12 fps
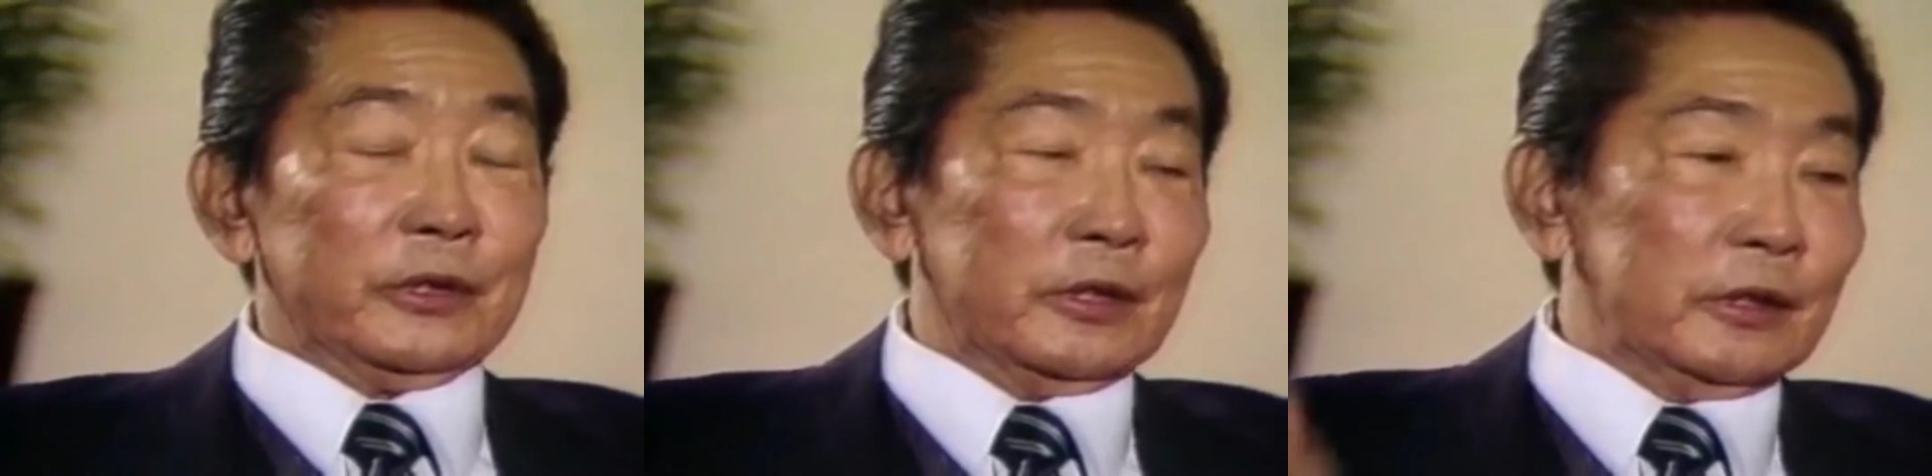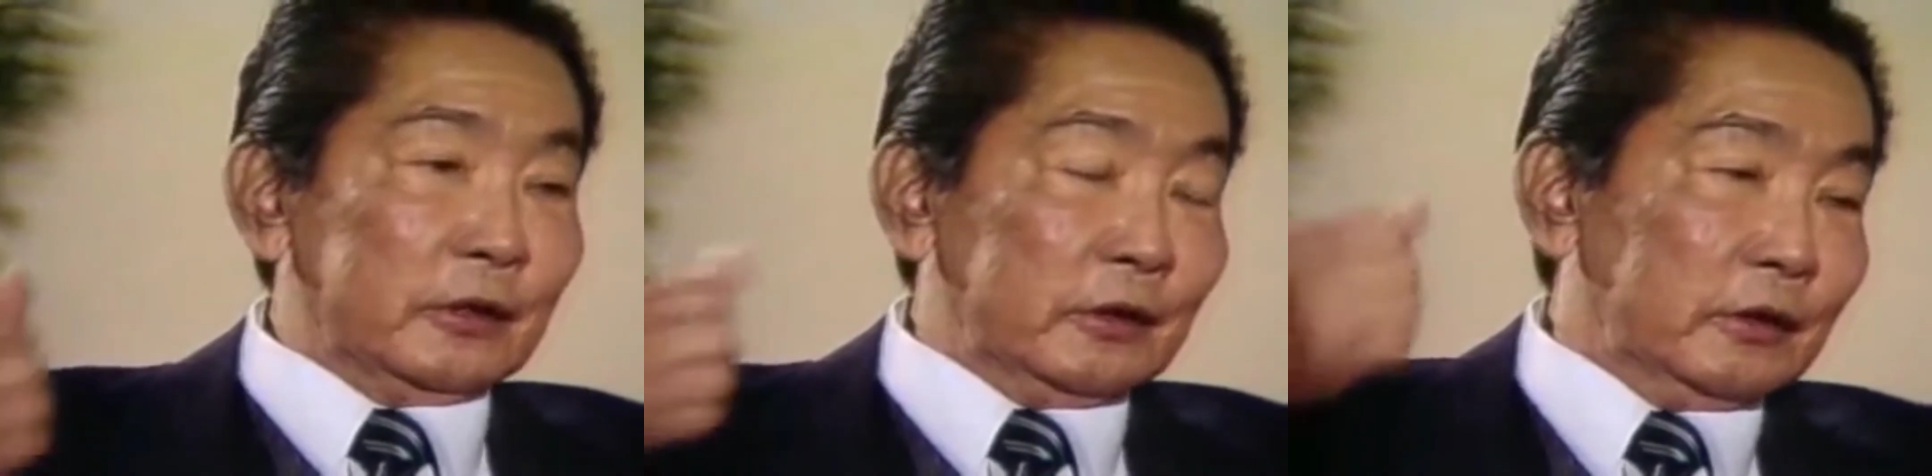
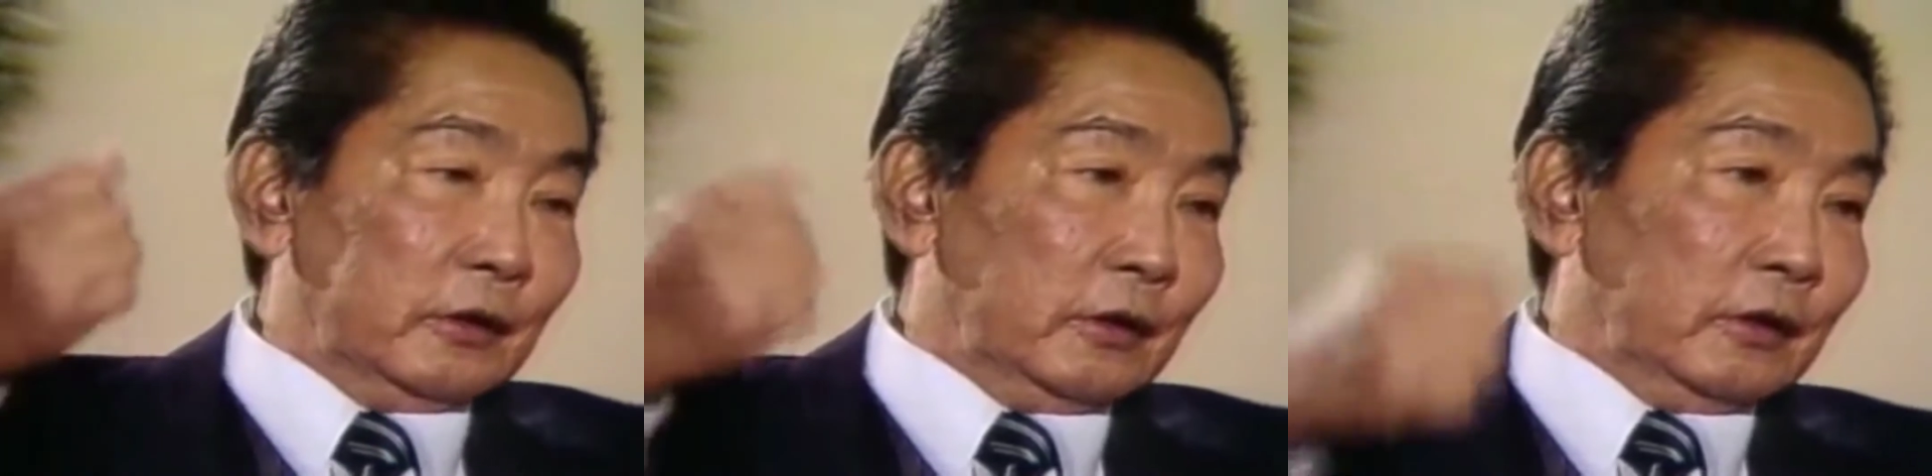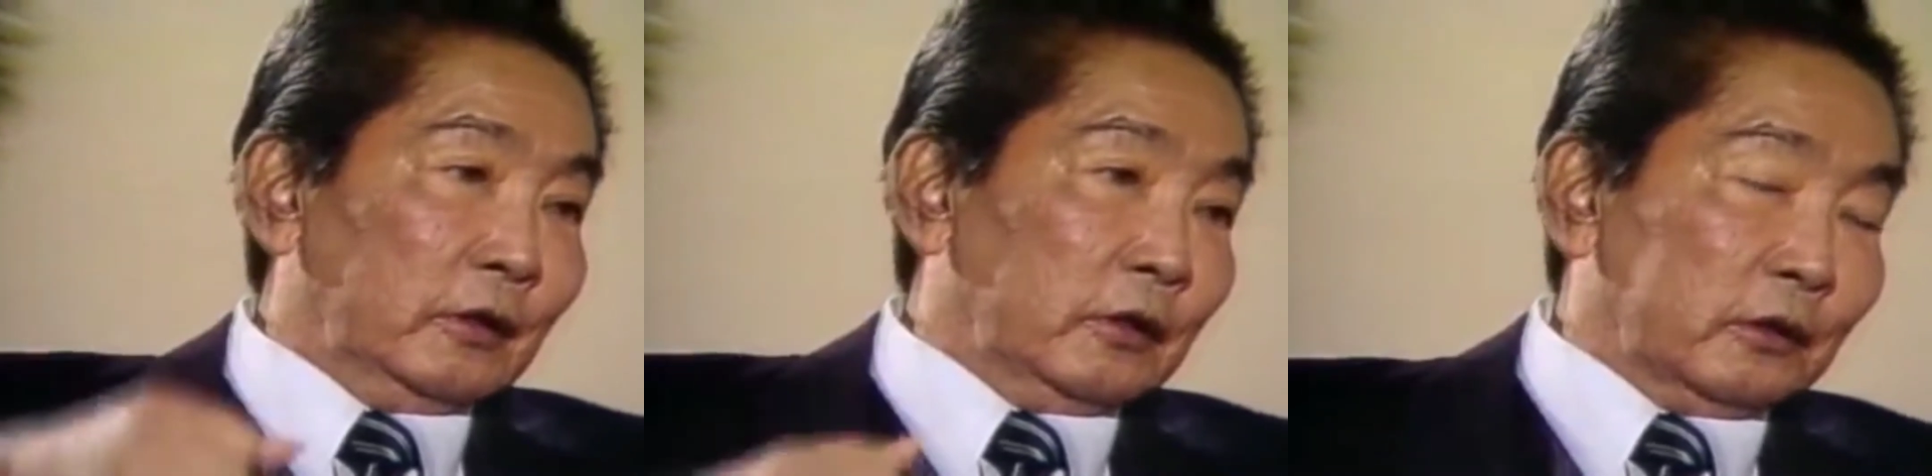a
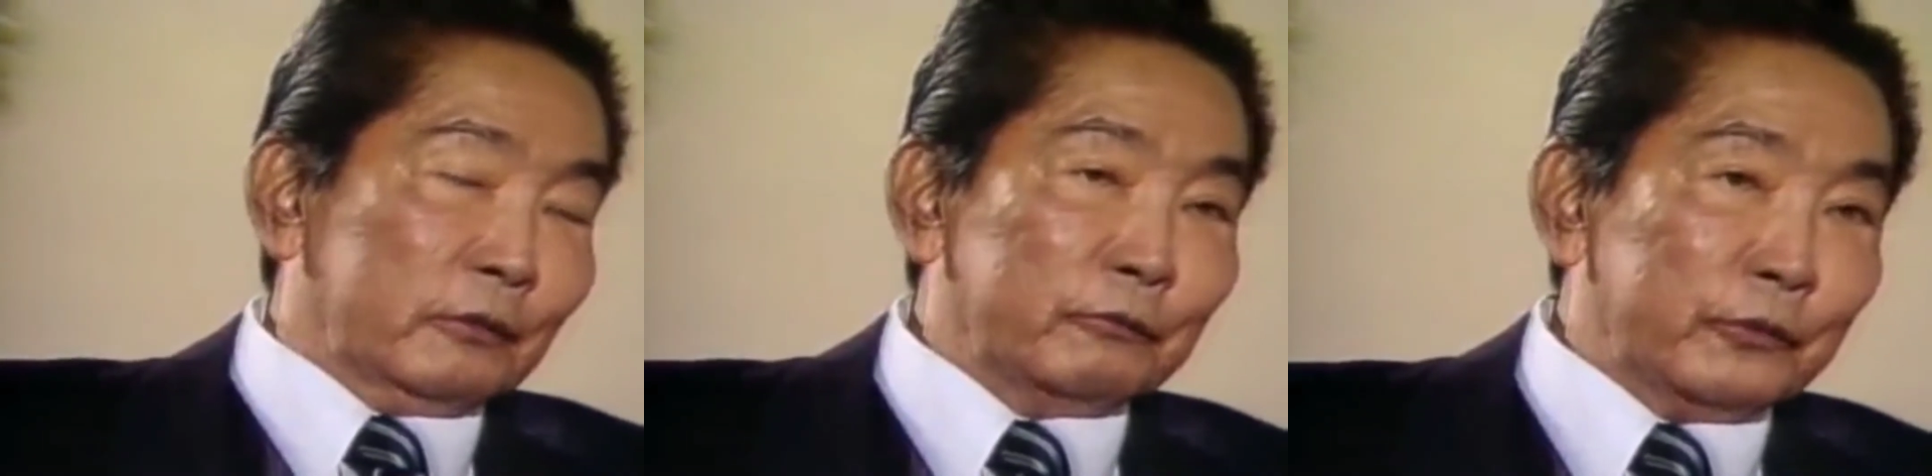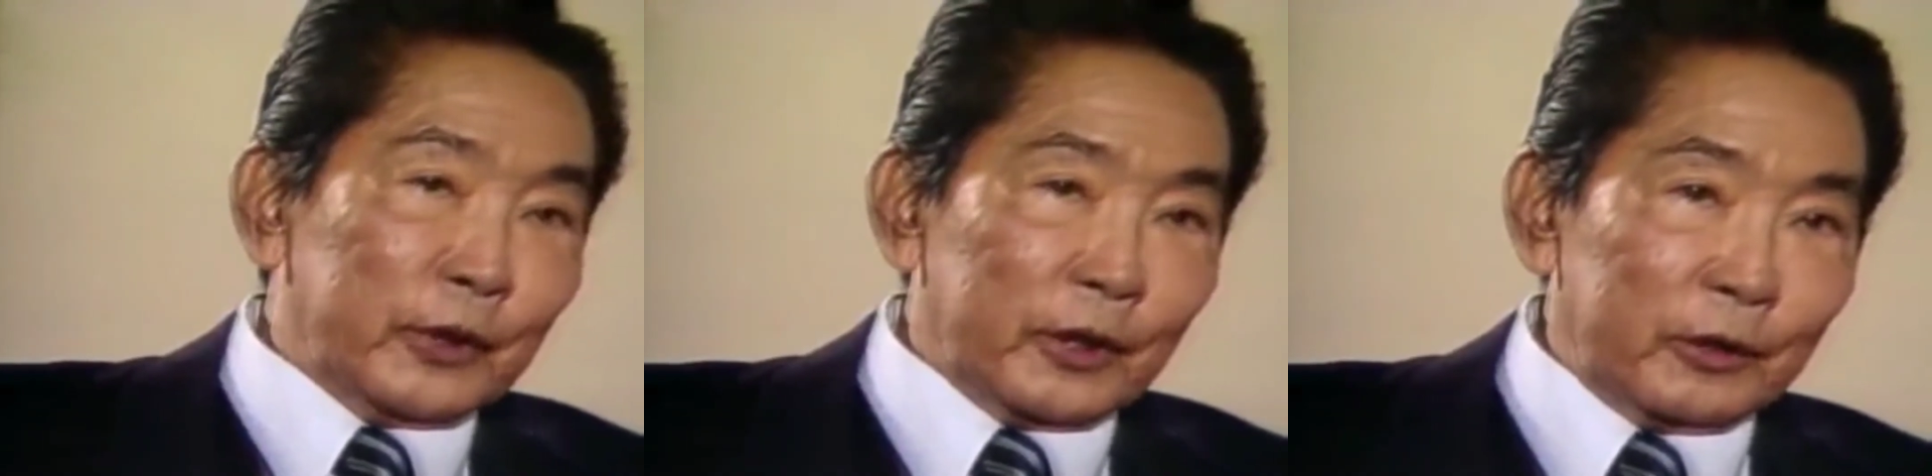
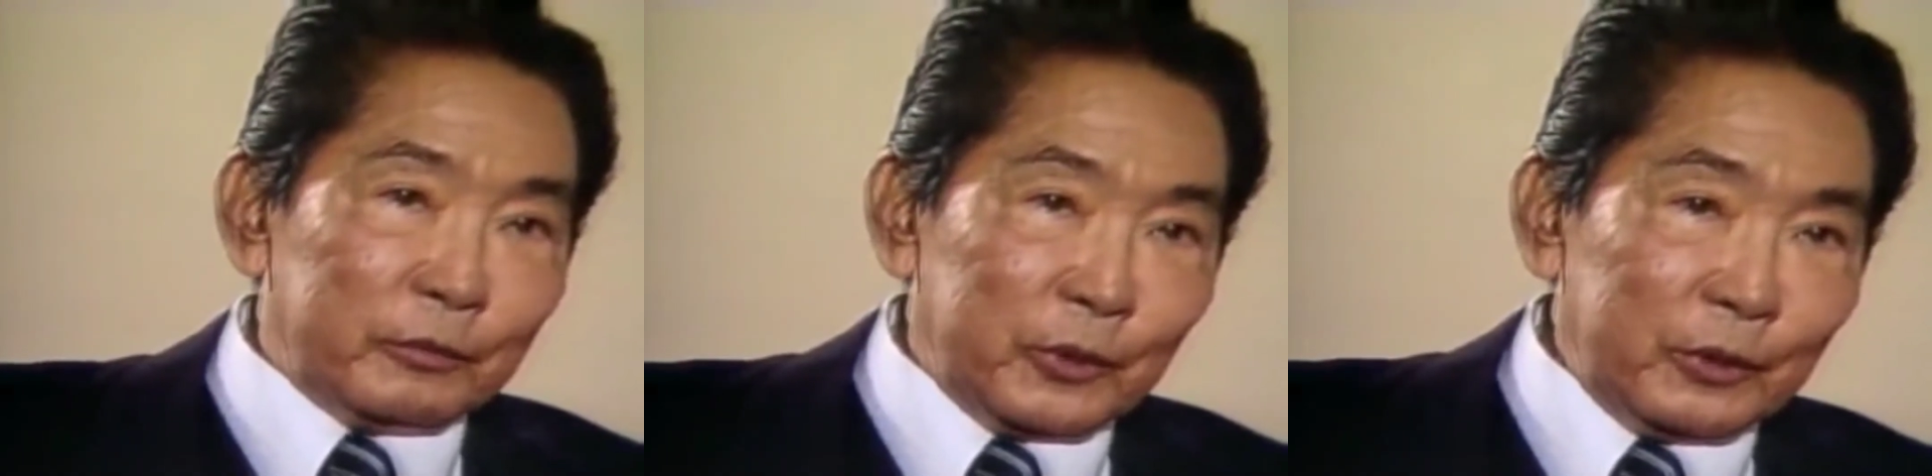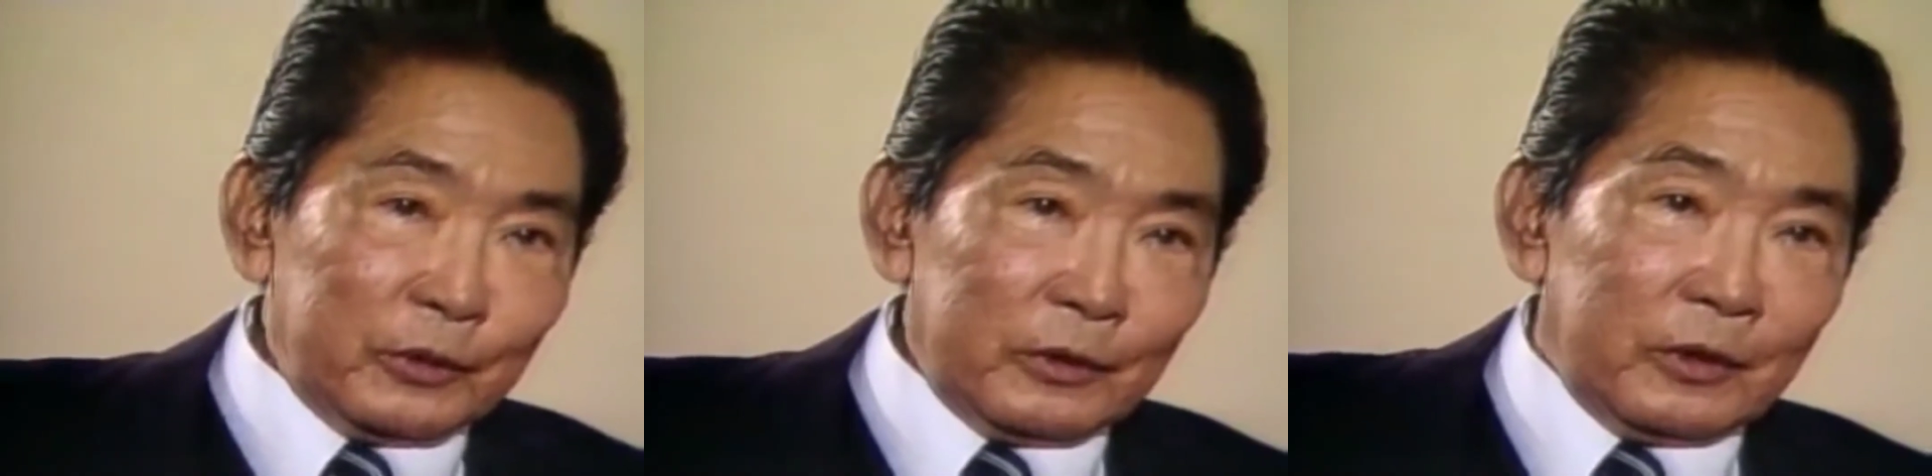
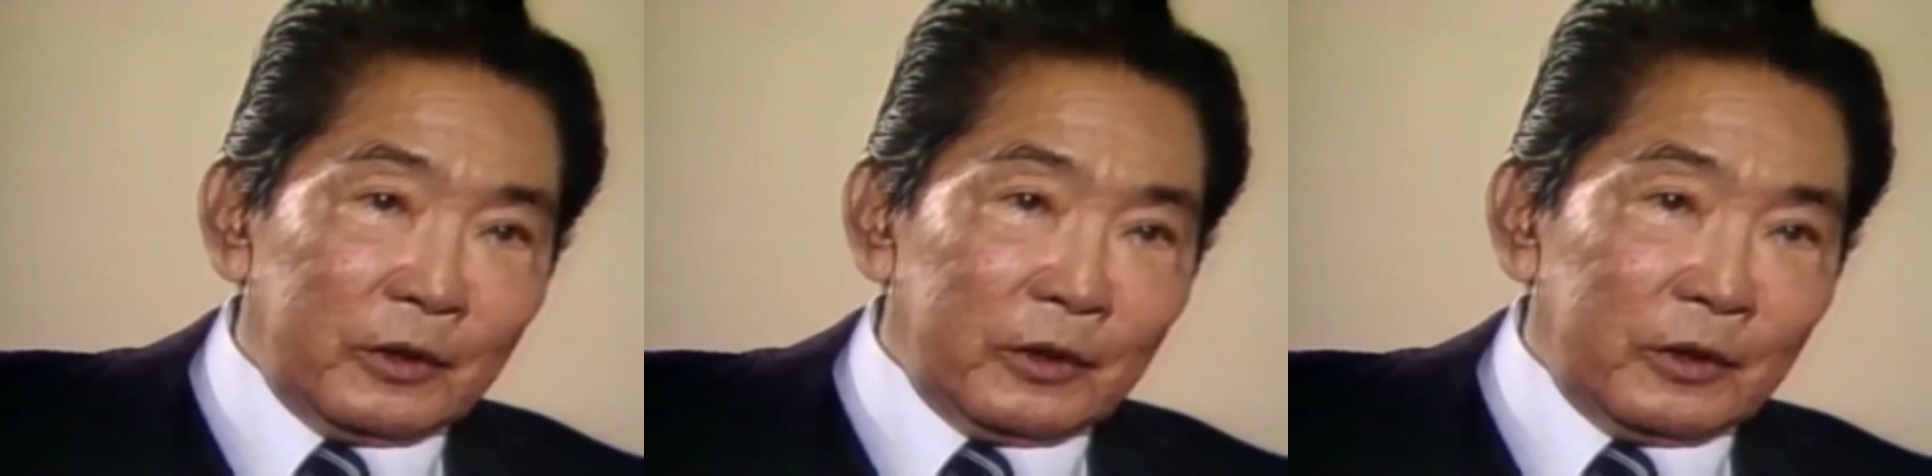convertible